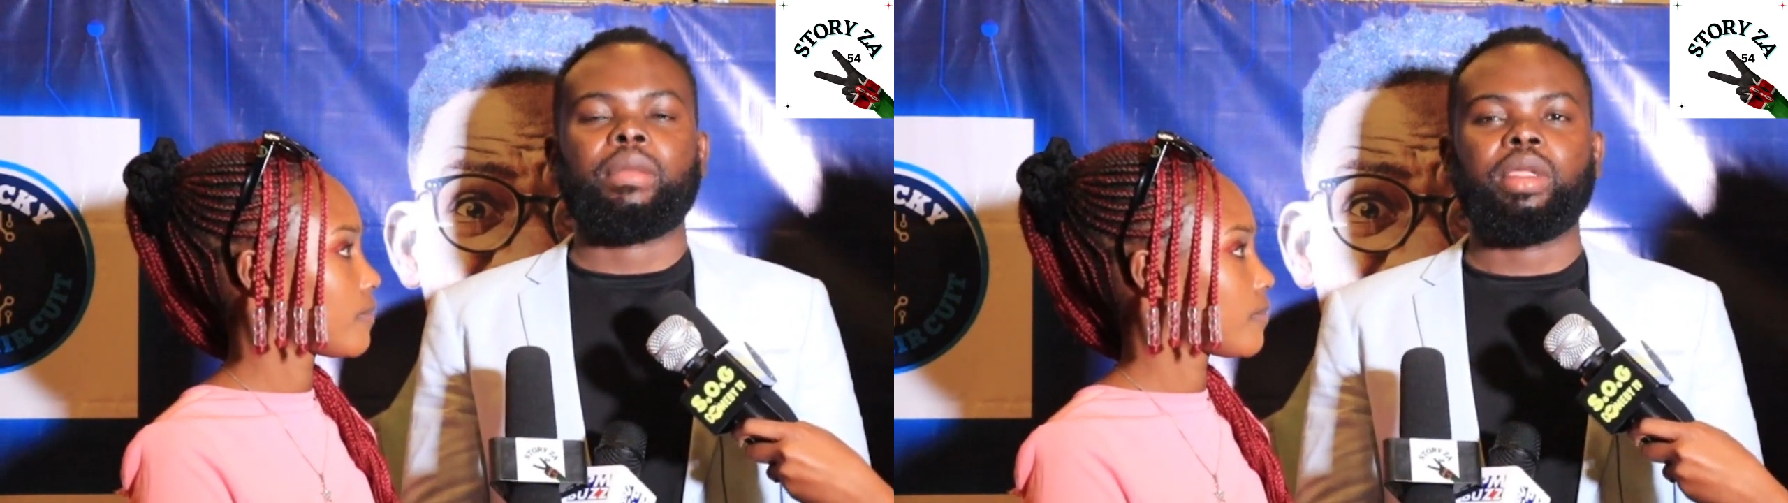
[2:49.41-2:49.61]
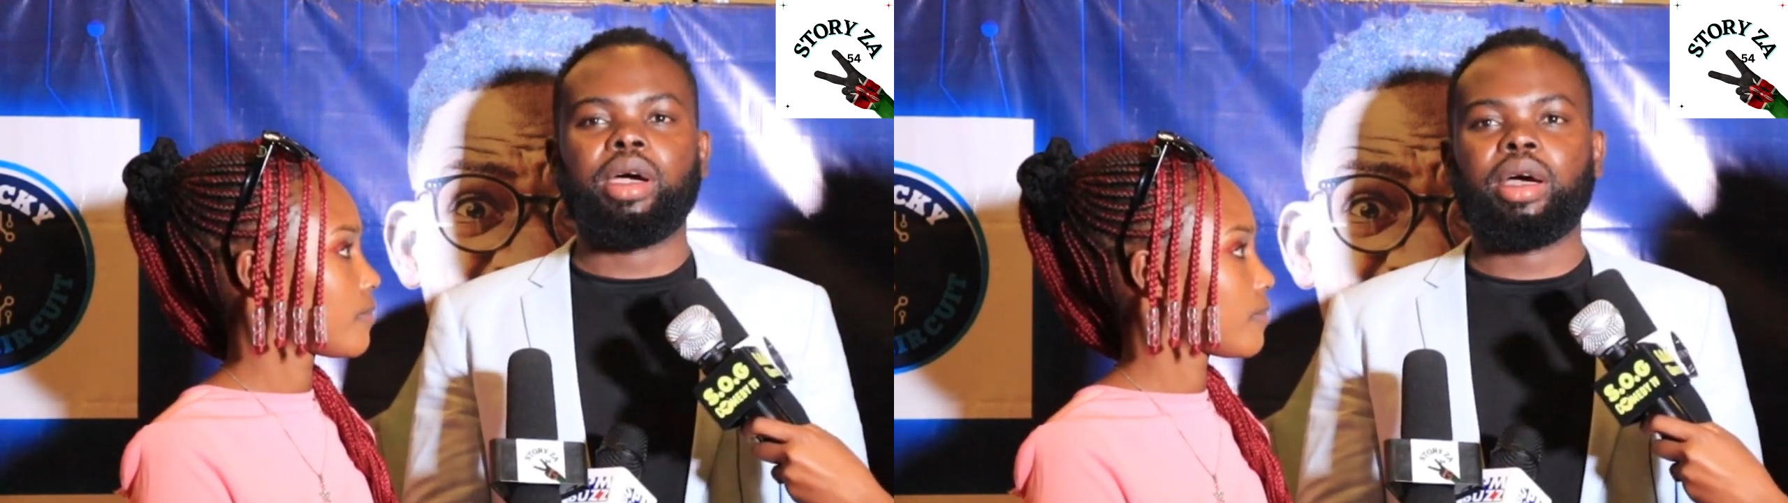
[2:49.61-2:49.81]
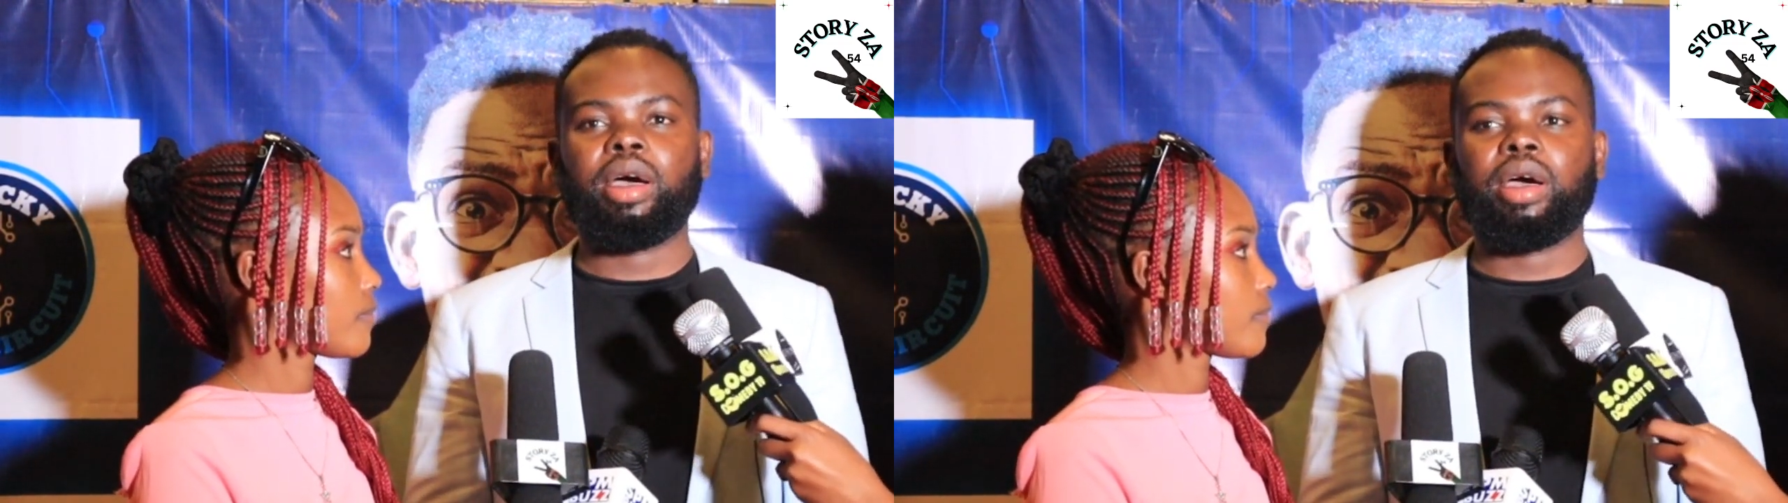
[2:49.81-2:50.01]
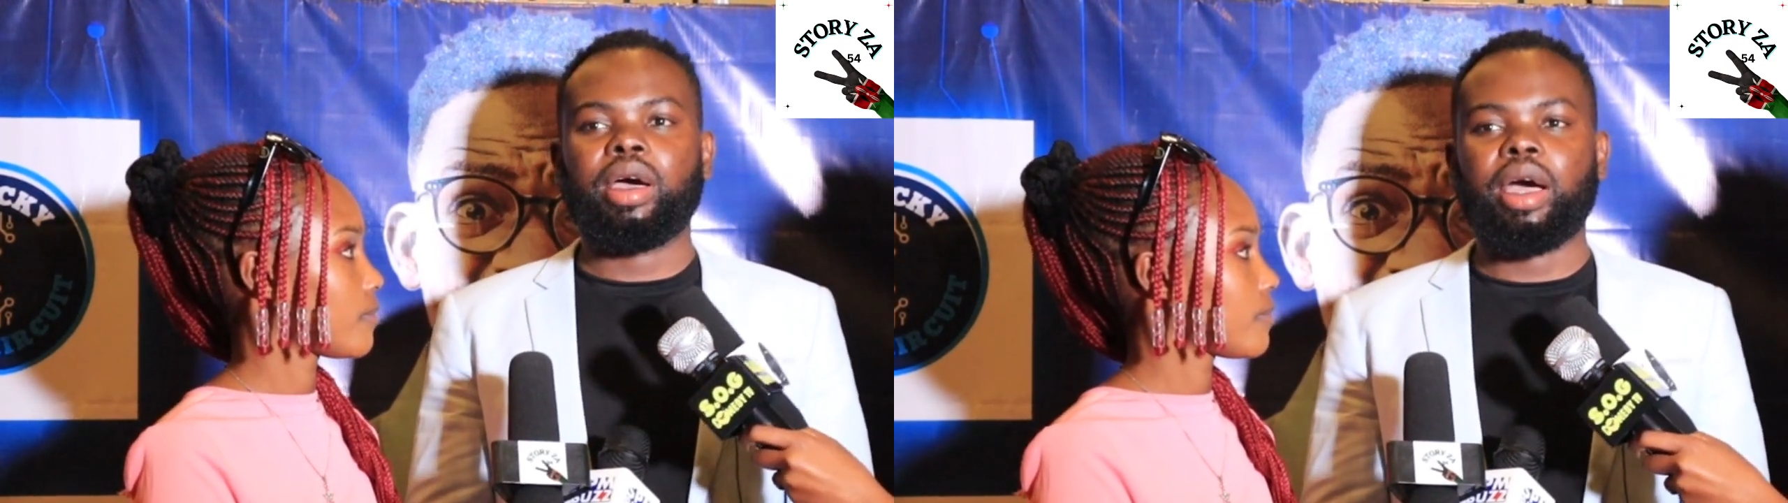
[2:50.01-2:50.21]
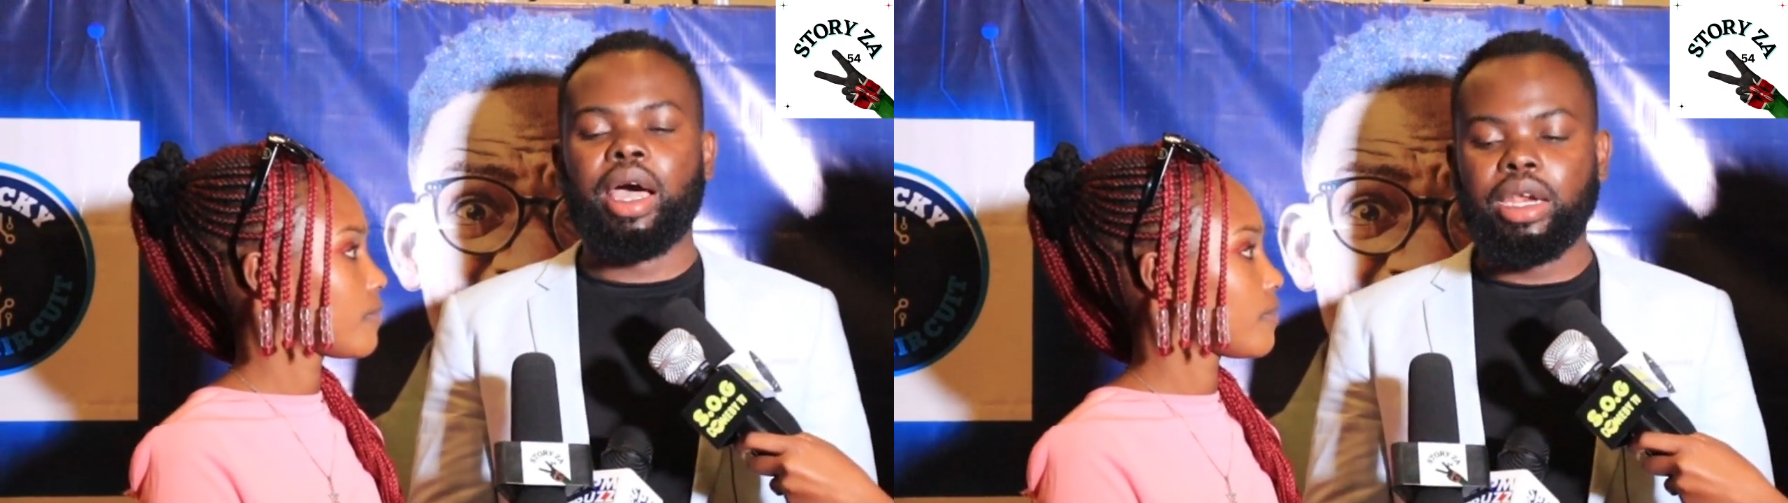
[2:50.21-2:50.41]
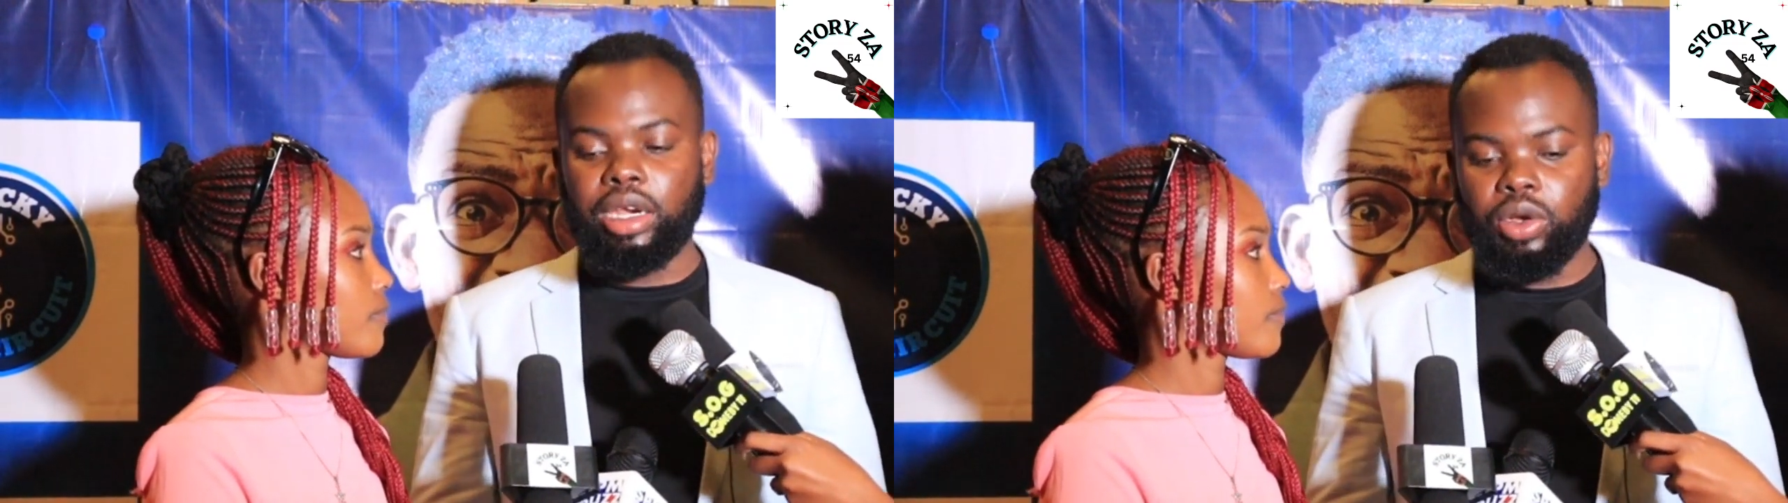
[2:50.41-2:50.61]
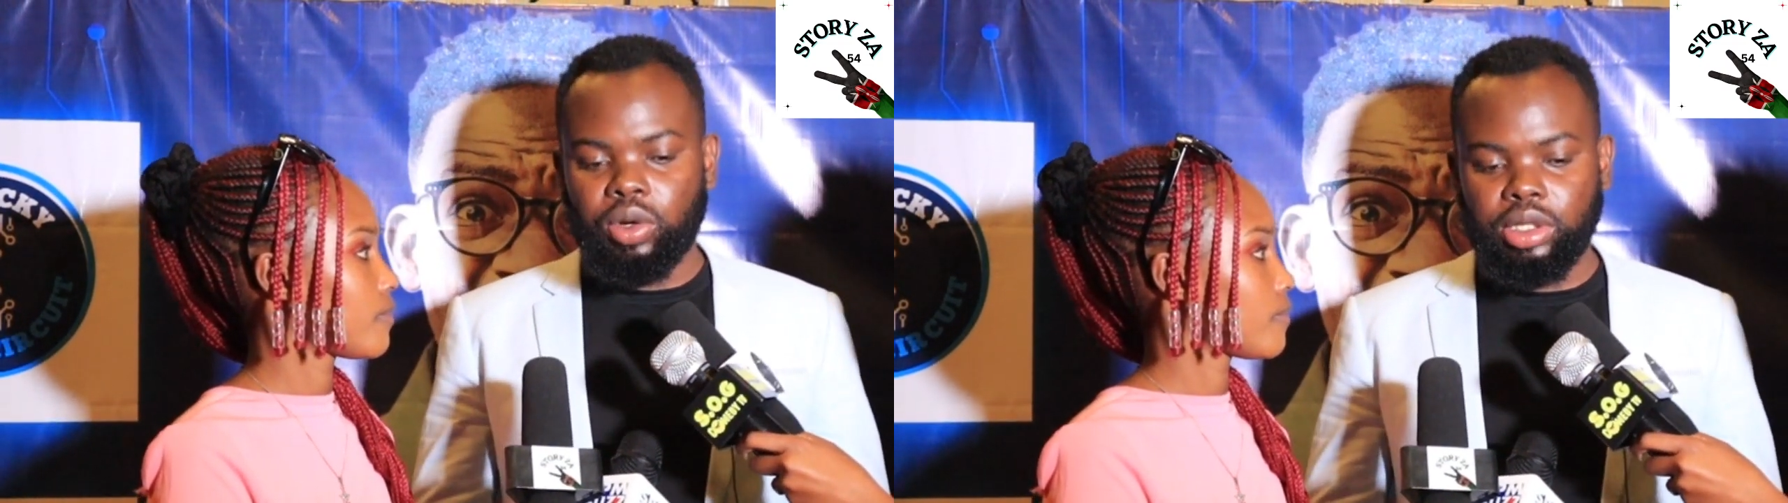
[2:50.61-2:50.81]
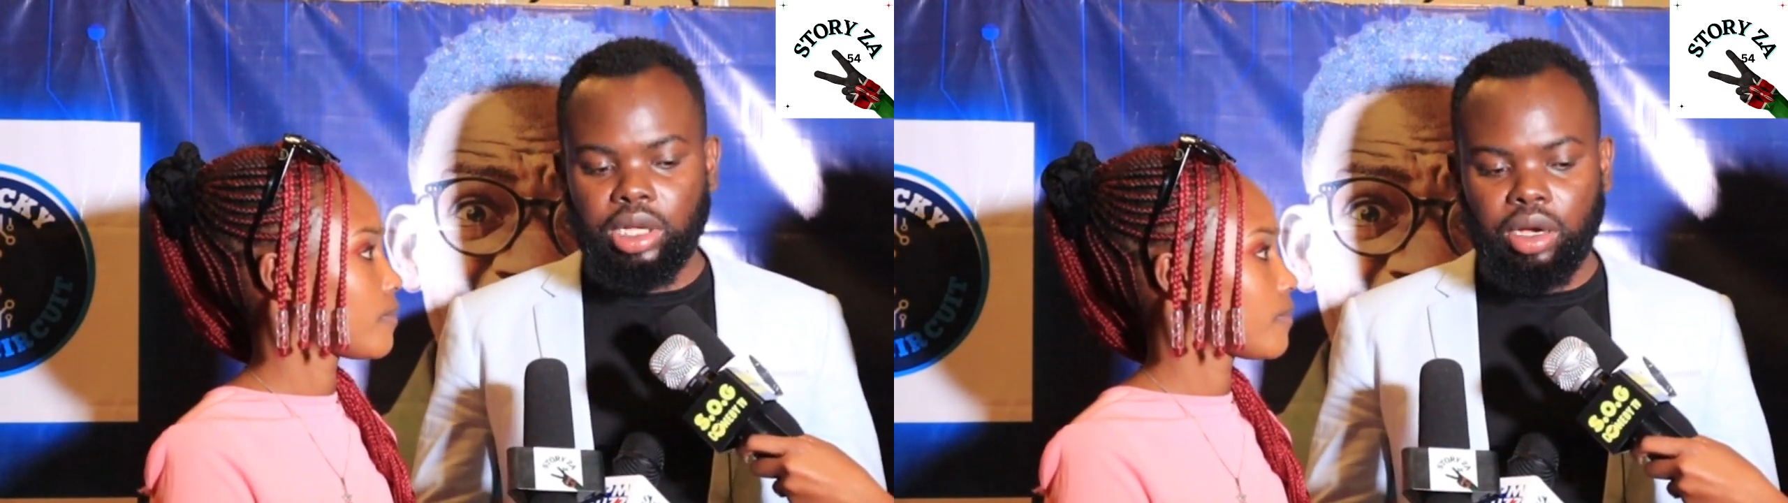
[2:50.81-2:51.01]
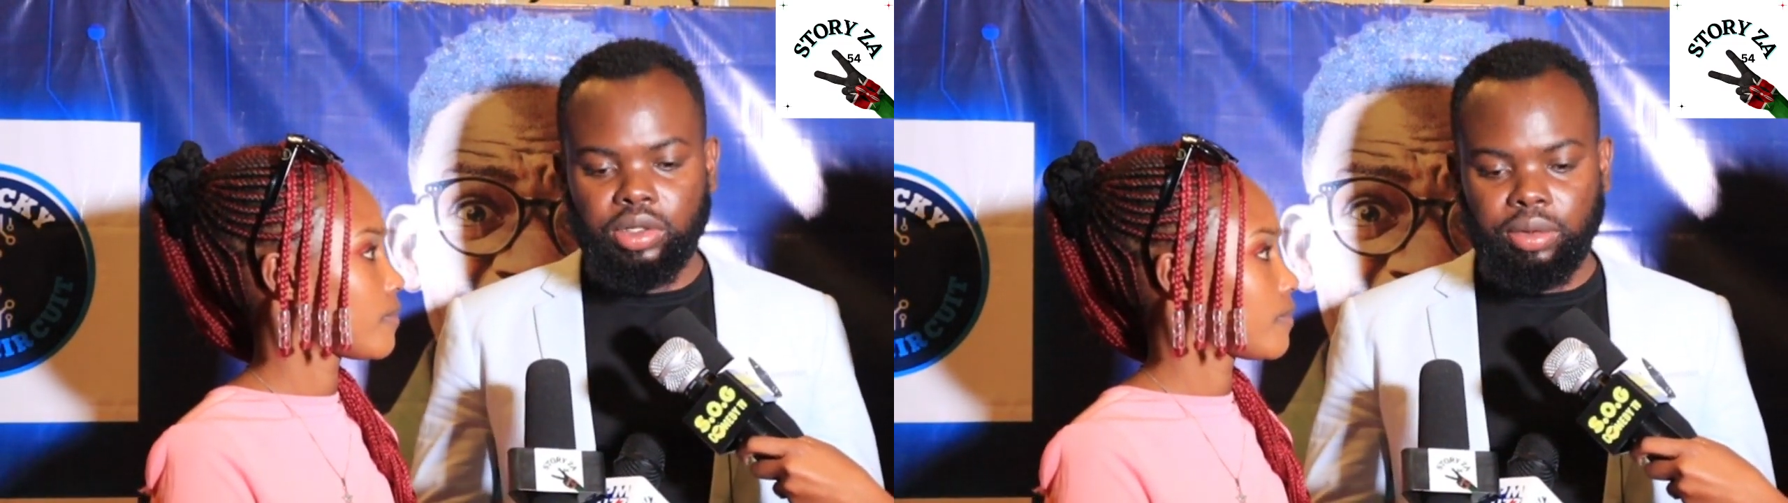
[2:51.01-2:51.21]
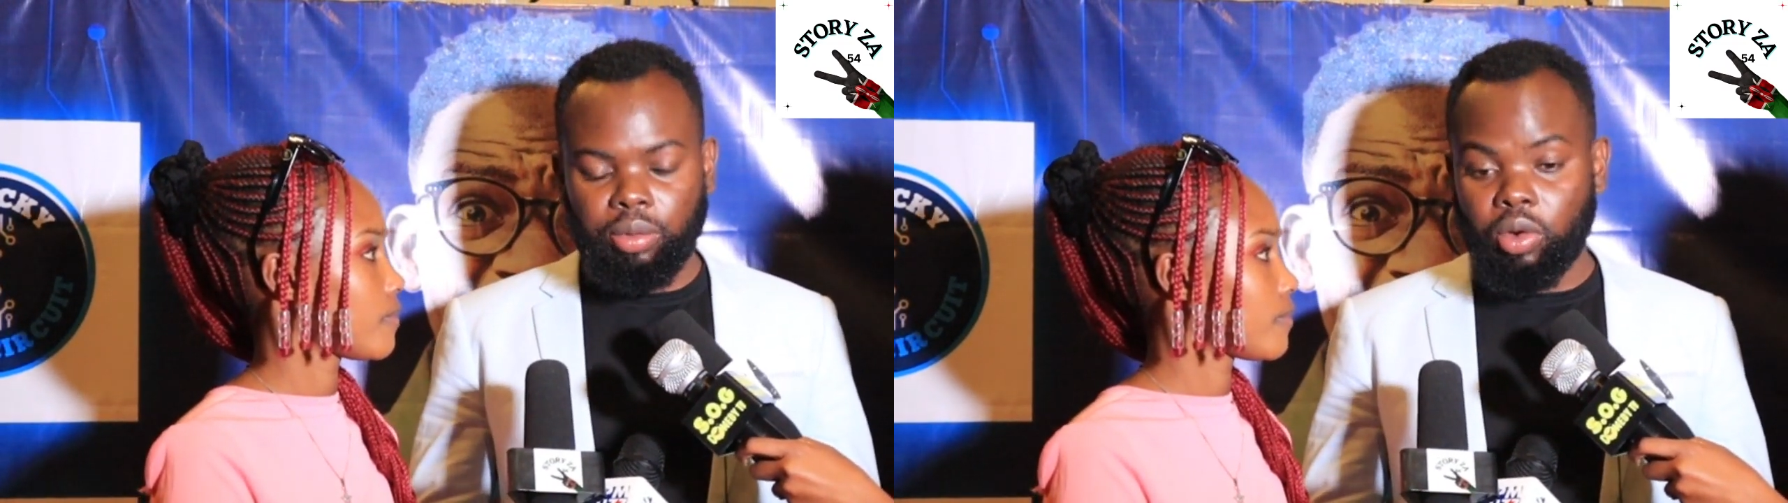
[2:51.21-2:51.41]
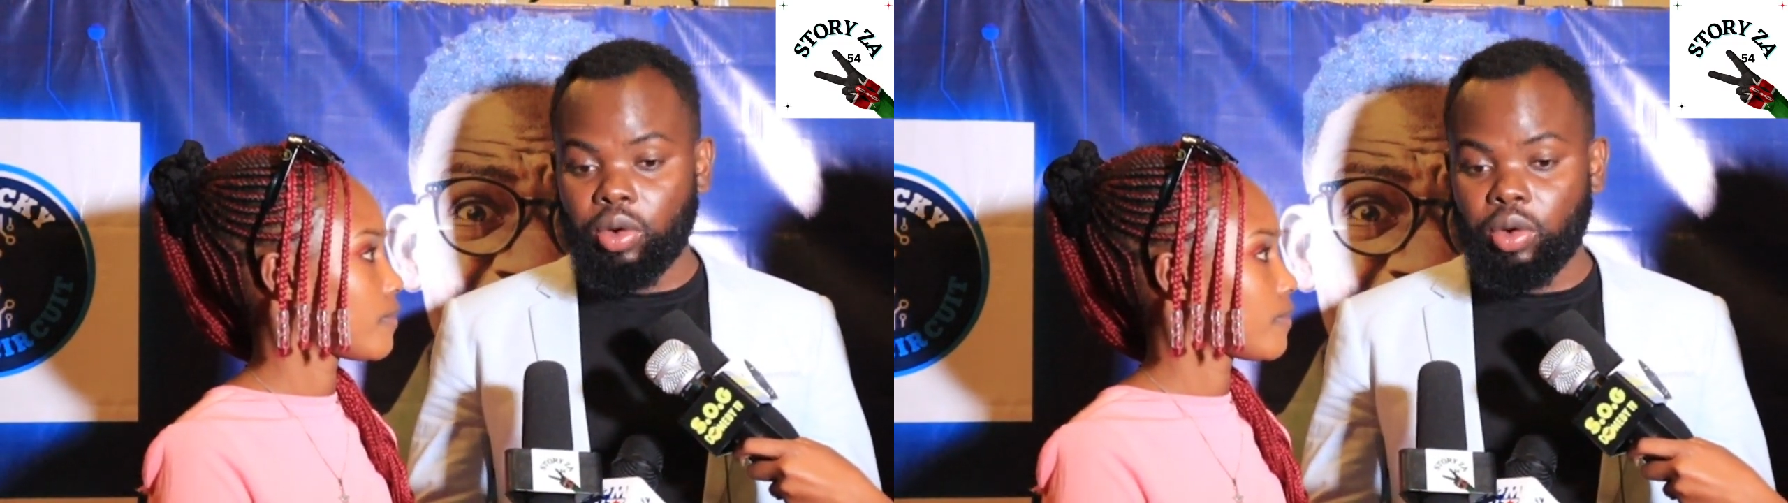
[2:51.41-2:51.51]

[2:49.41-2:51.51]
Na aliniuliza kwa sababu